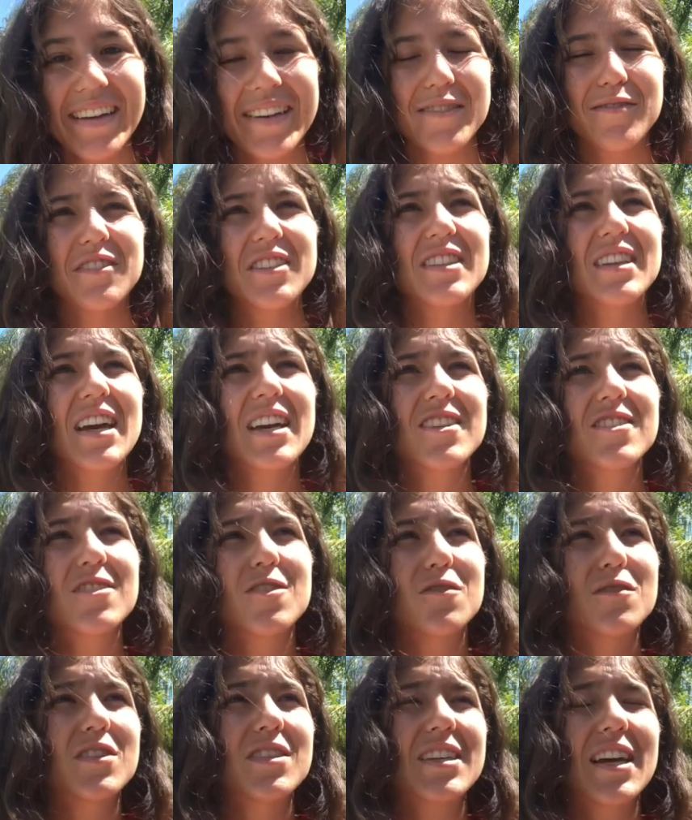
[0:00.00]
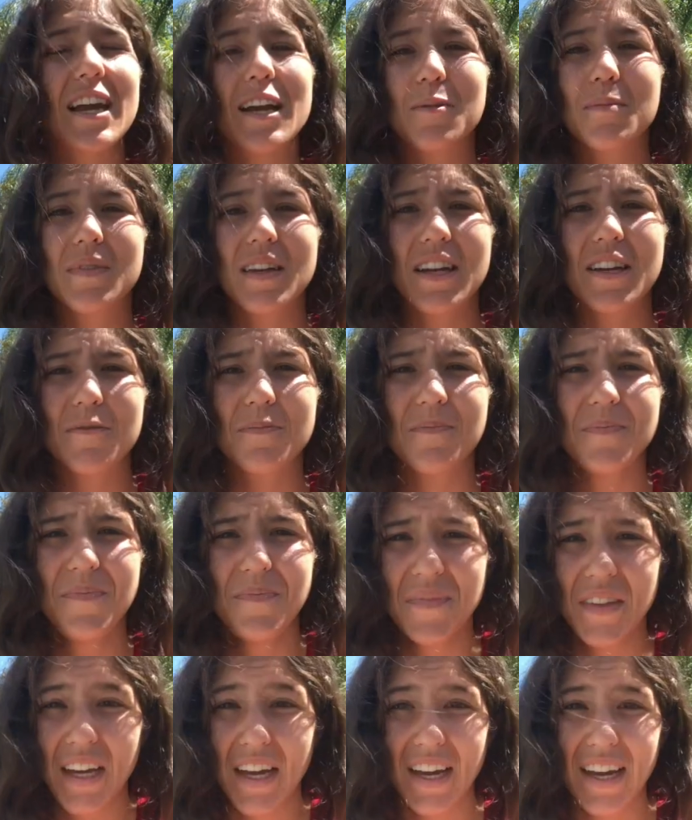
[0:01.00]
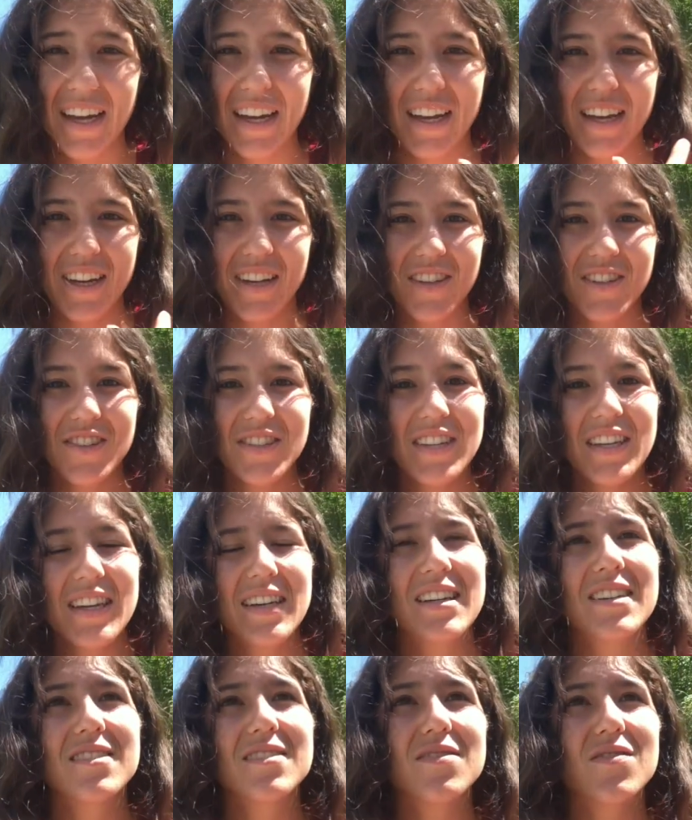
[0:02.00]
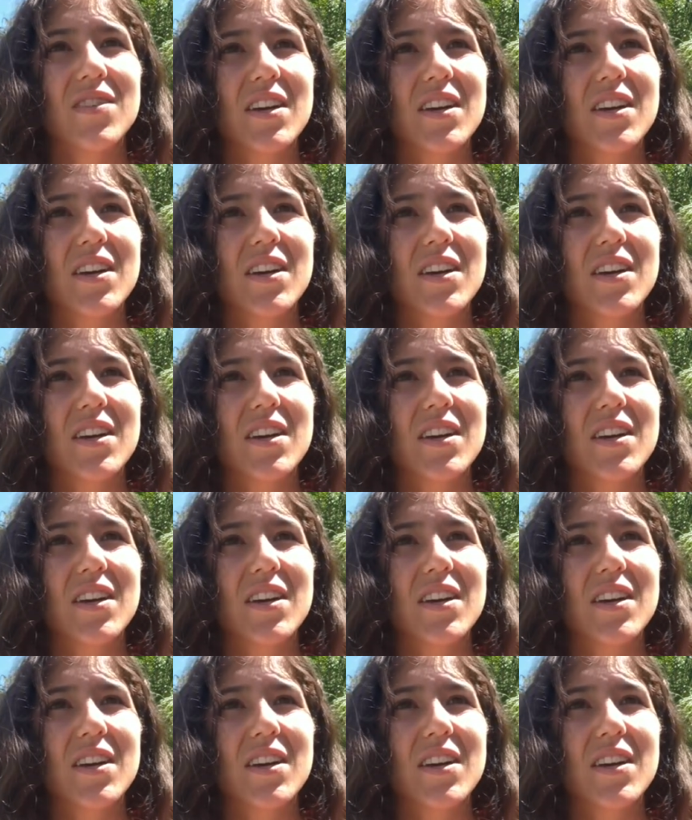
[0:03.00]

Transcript: I've realized over time that your skin is